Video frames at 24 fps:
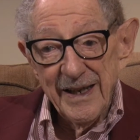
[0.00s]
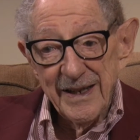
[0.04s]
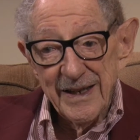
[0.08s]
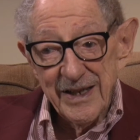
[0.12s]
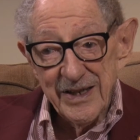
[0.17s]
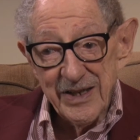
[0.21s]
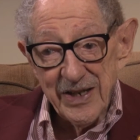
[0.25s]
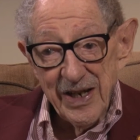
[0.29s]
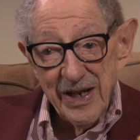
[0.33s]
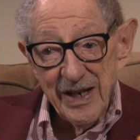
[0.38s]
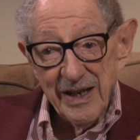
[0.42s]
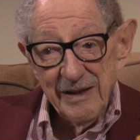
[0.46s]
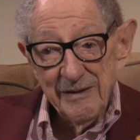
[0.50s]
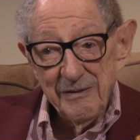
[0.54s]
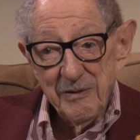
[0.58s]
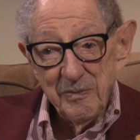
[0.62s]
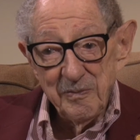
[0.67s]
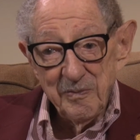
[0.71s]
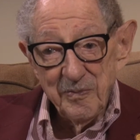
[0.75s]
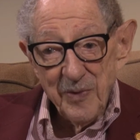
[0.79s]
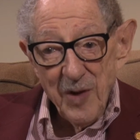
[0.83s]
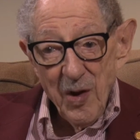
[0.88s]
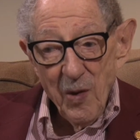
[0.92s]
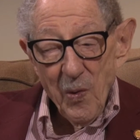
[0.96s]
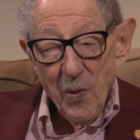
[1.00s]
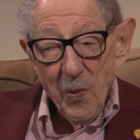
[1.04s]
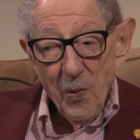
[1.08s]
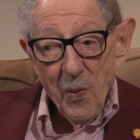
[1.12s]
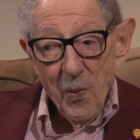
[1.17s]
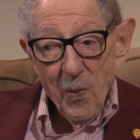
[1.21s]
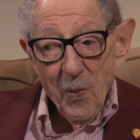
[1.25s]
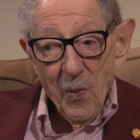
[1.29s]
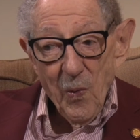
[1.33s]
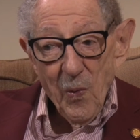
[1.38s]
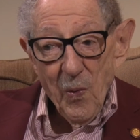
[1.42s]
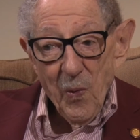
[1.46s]
said,
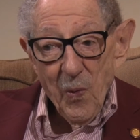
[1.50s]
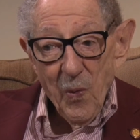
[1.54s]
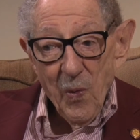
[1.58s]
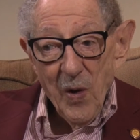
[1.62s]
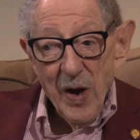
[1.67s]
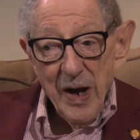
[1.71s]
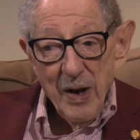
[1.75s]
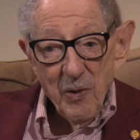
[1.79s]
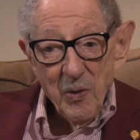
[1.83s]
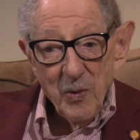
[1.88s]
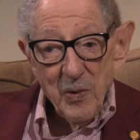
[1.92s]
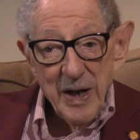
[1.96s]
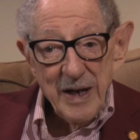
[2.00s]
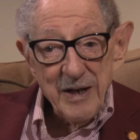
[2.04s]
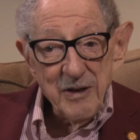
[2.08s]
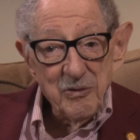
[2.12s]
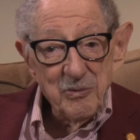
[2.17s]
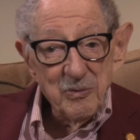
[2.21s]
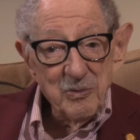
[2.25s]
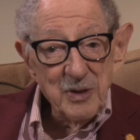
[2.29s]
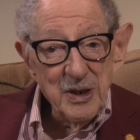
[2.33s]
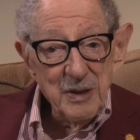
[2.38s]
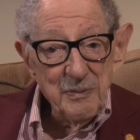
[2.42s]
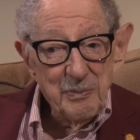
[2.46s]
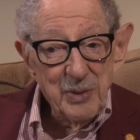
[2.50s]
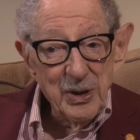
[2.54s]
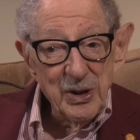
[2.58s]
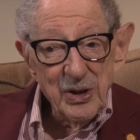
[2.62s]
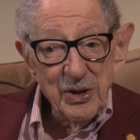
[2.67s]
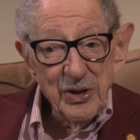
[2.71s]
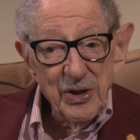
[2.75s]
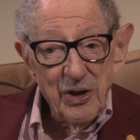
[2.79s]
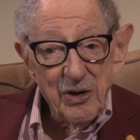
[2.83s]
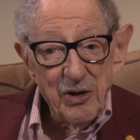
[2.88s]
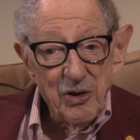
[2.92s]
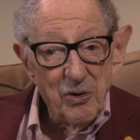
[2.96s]
why don't we
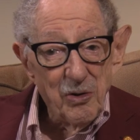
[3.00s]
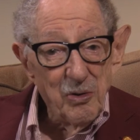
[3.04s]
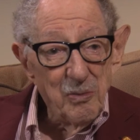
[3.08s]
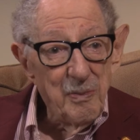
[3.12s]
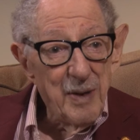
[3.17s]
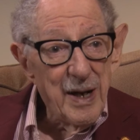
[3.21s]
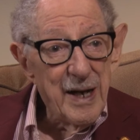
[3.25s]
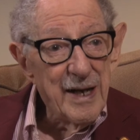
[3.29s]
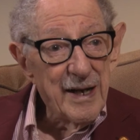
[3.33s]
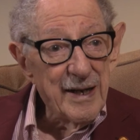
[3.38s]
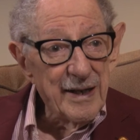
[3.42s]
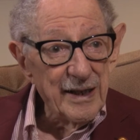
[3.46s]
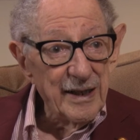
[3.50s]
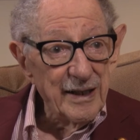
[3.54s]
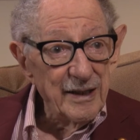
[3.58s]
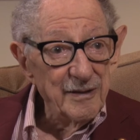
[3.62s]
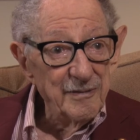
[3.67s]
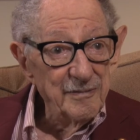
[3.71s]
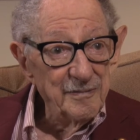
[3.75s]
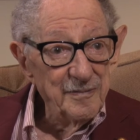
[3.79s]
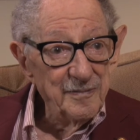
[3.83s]
build the whole body?